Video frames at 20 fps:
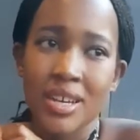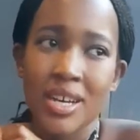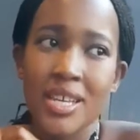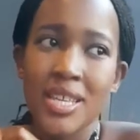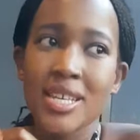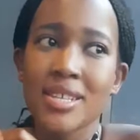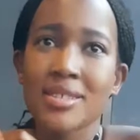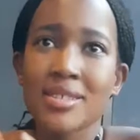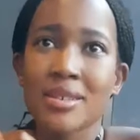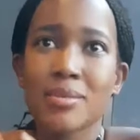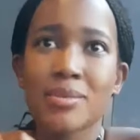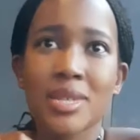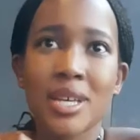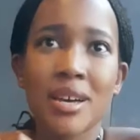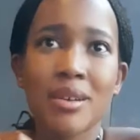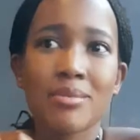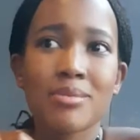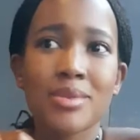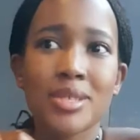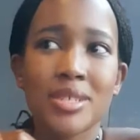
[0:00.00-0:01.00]
I think
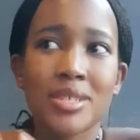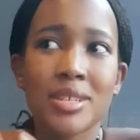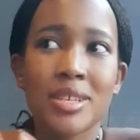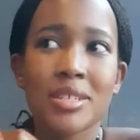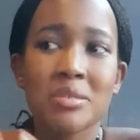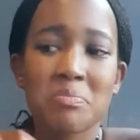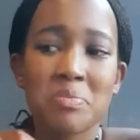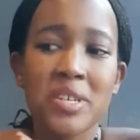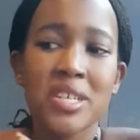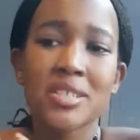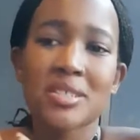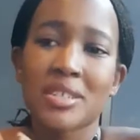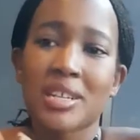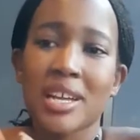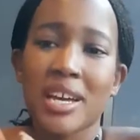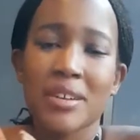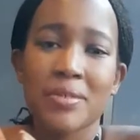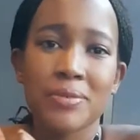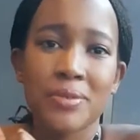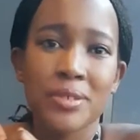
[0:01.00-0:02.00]
sometimes it being
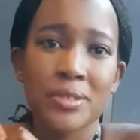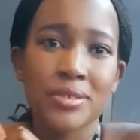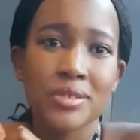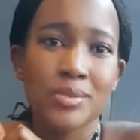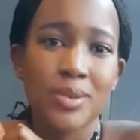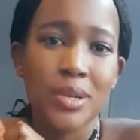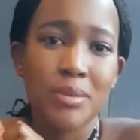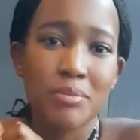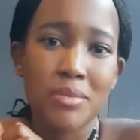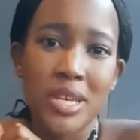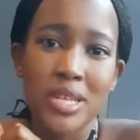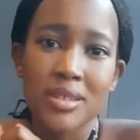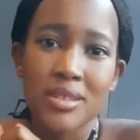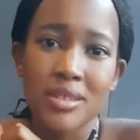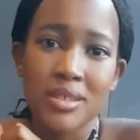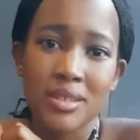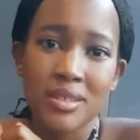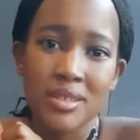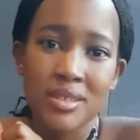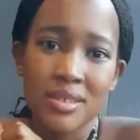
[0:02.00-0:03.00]
delightful is what
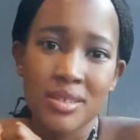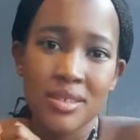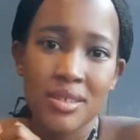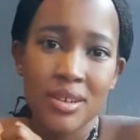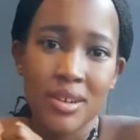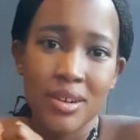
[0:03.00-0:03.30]
makes it